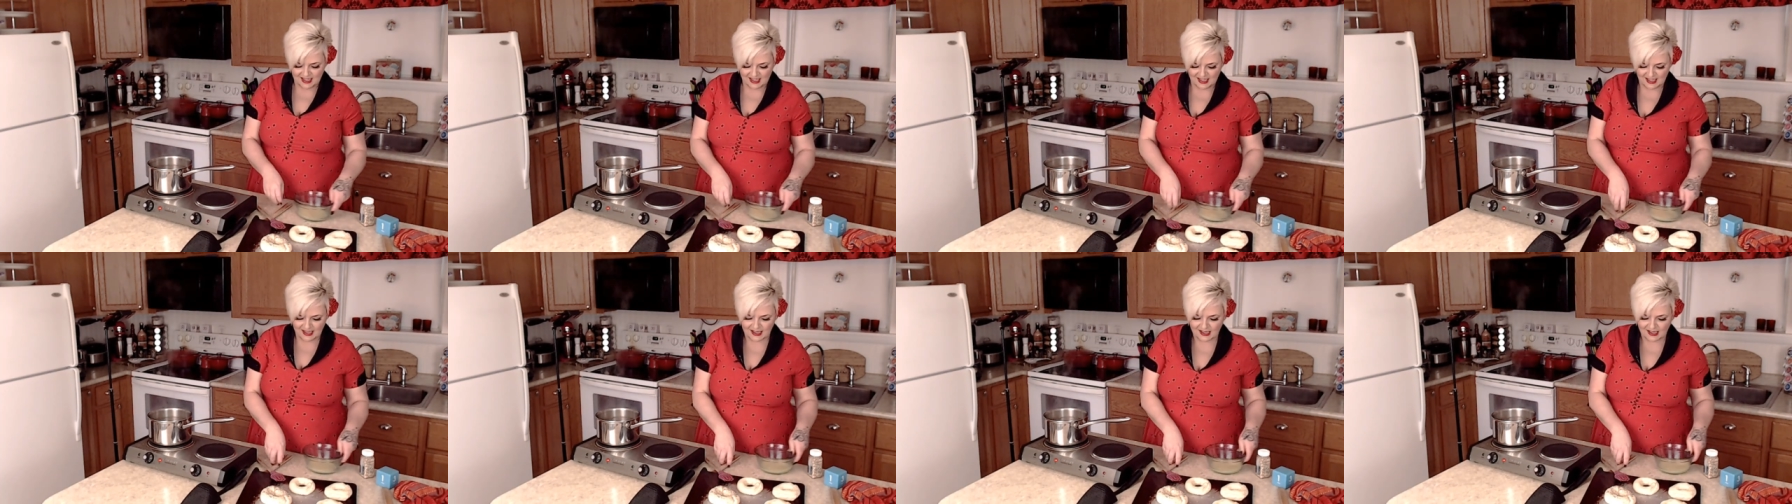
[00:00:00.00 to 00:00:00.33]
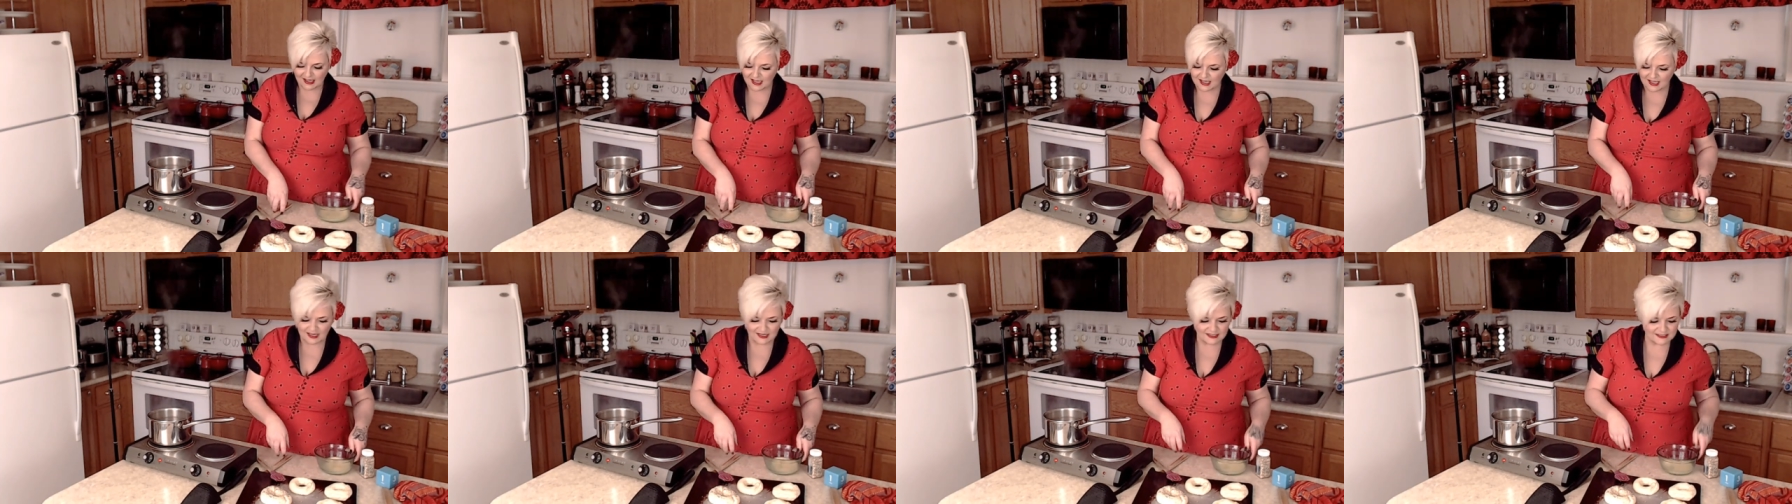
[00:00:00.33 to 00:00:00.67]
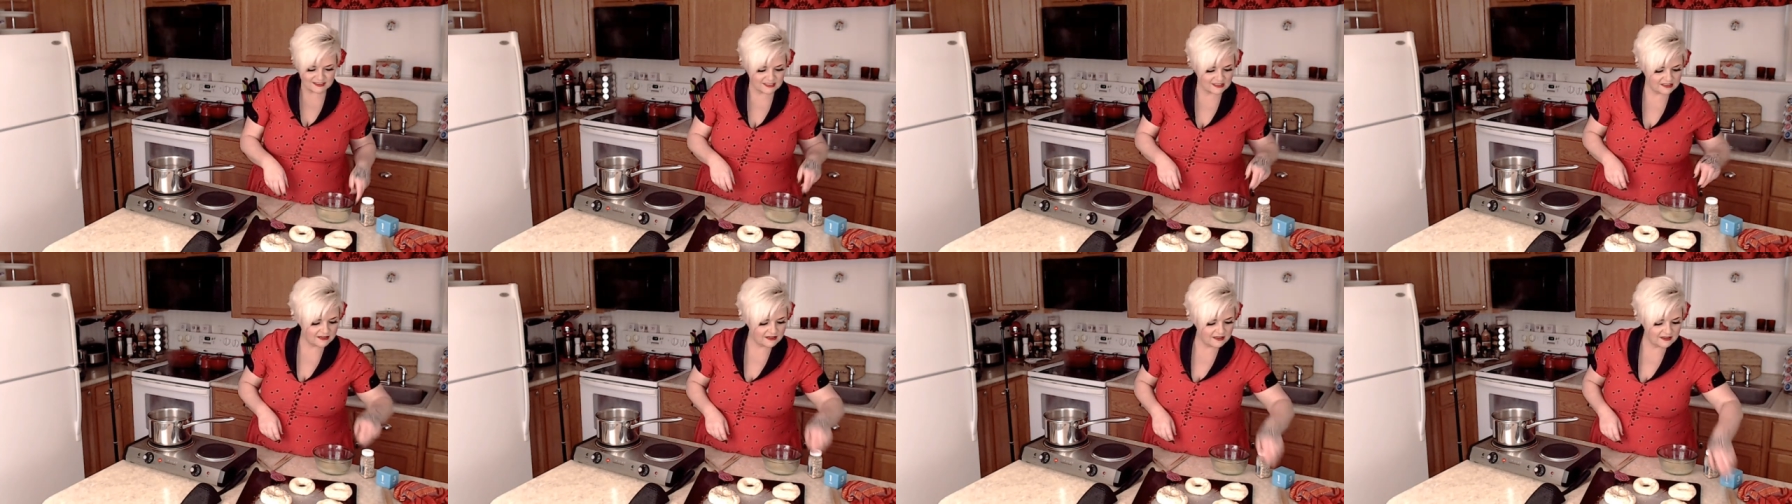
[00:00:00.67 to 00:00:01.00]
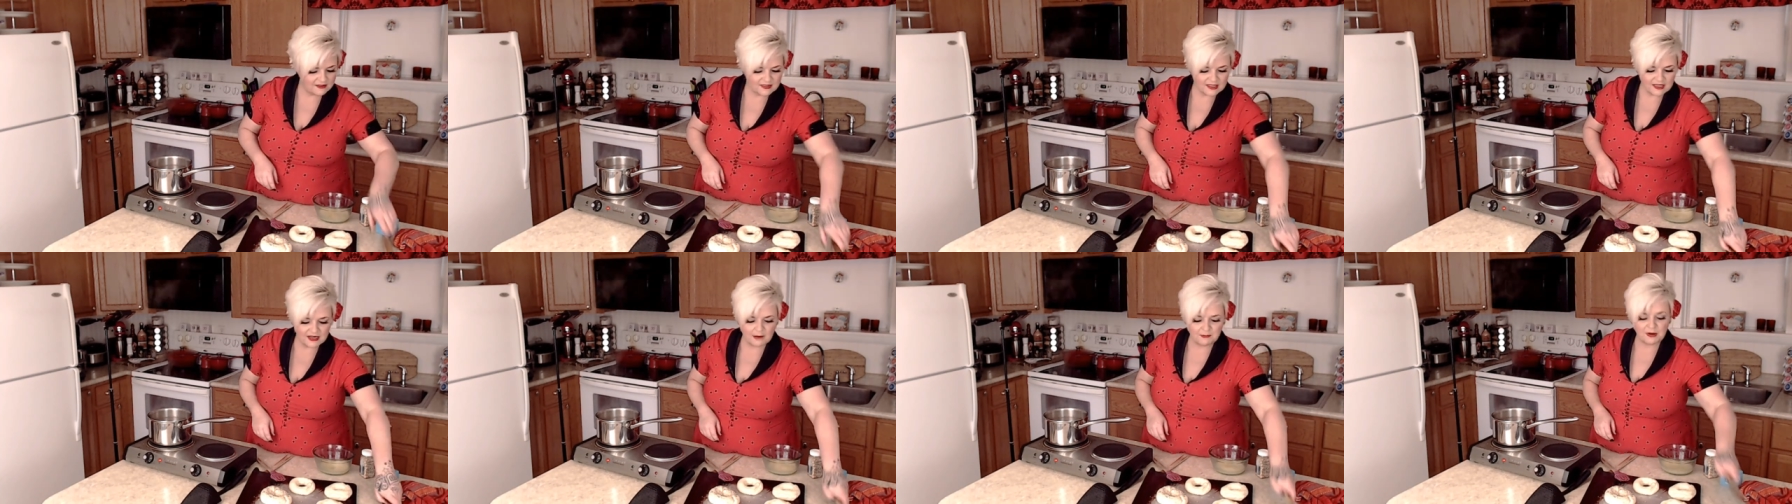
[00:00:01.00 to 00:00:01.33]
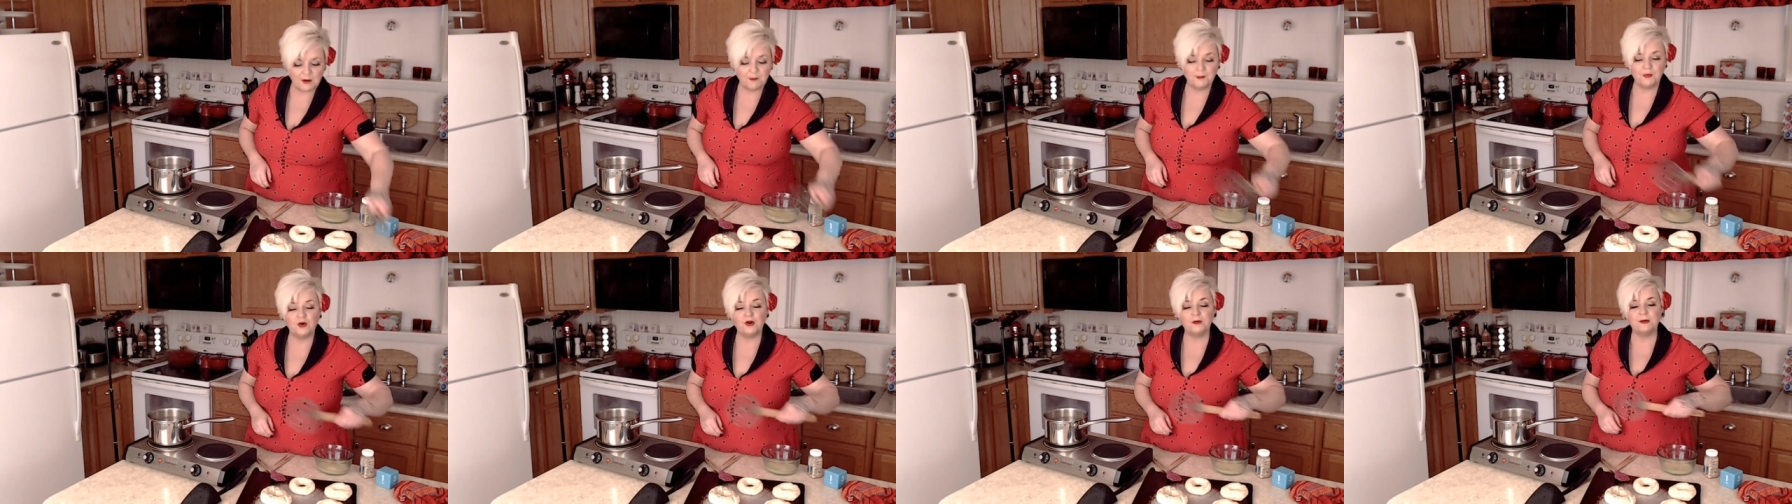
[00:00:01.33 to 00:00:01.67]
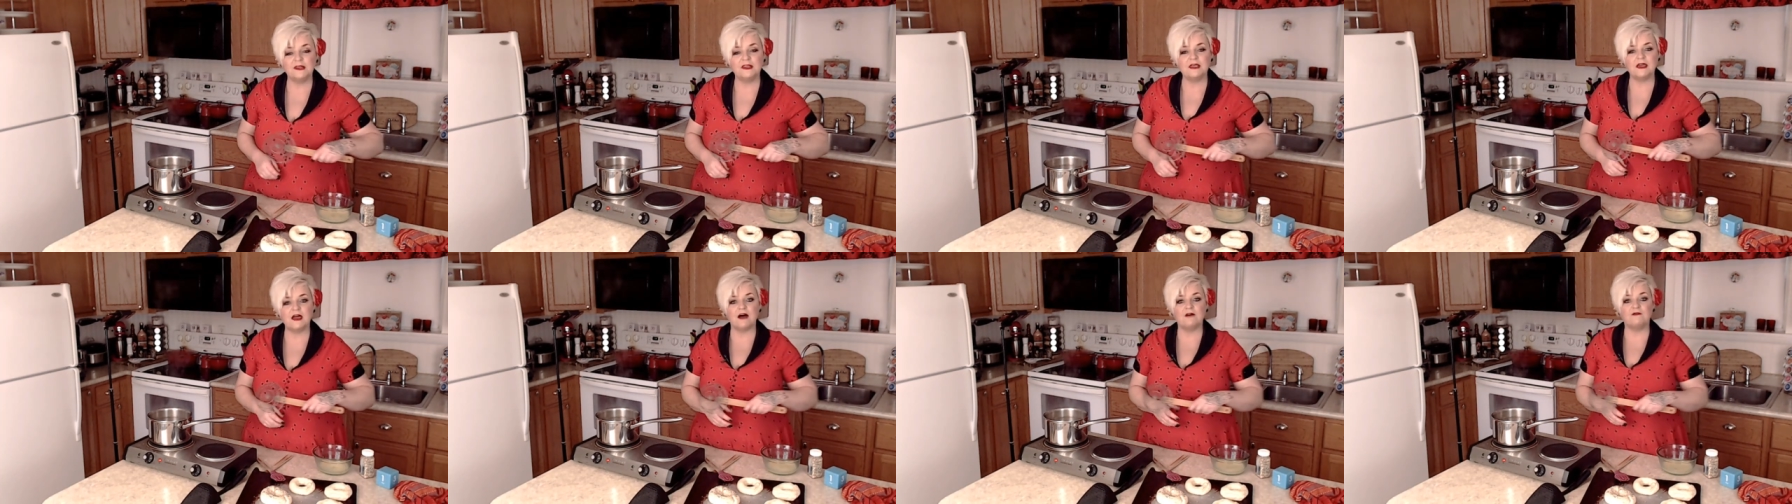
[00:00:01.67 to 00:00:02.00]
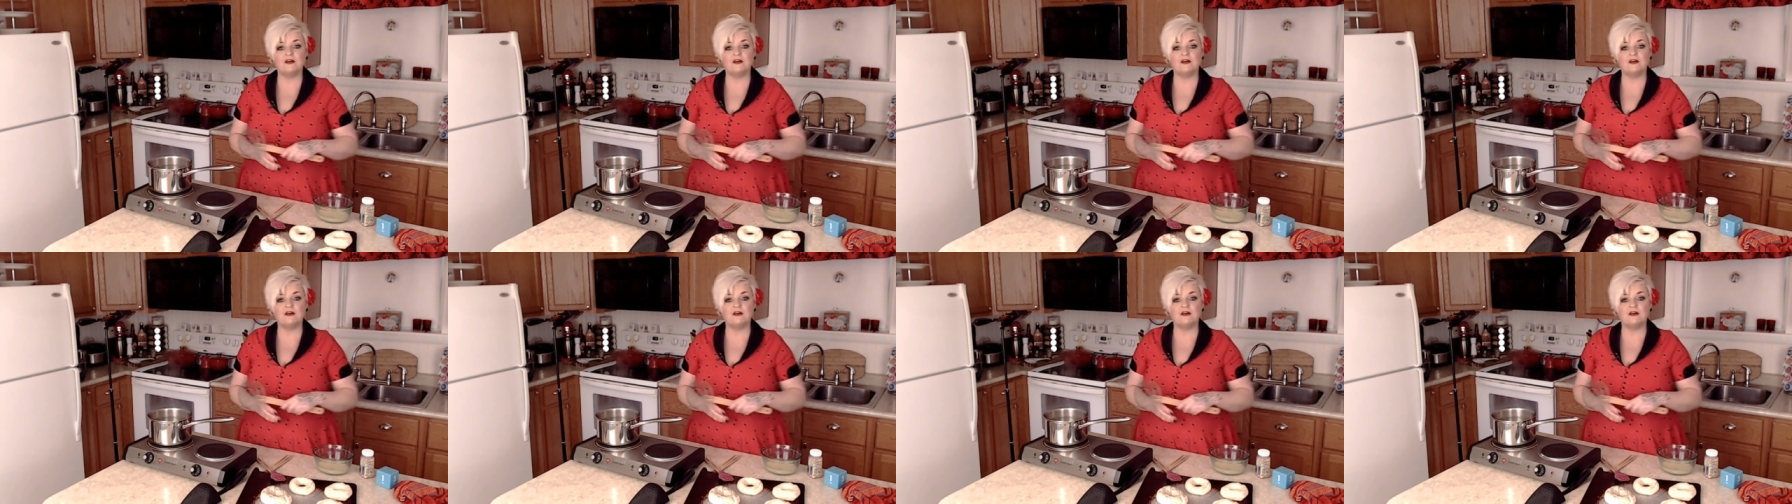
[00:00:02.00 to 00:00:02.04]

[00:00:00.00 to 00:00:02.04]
and then I'm going to put them in the